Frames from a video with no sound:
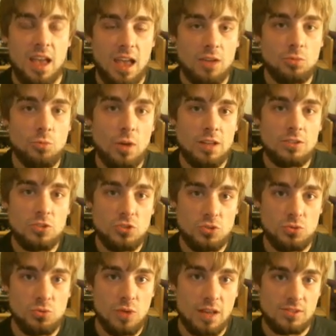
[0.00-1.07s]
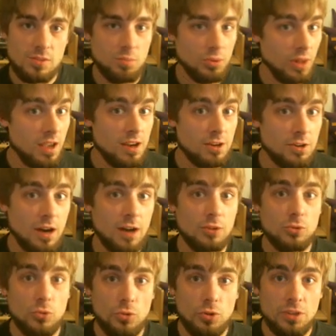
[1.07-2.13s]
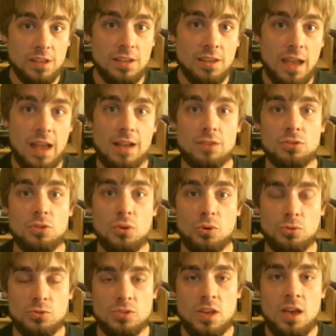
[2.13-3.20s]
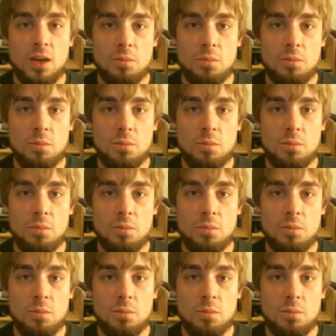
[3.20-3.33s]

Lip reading: and when you as a player are looking at those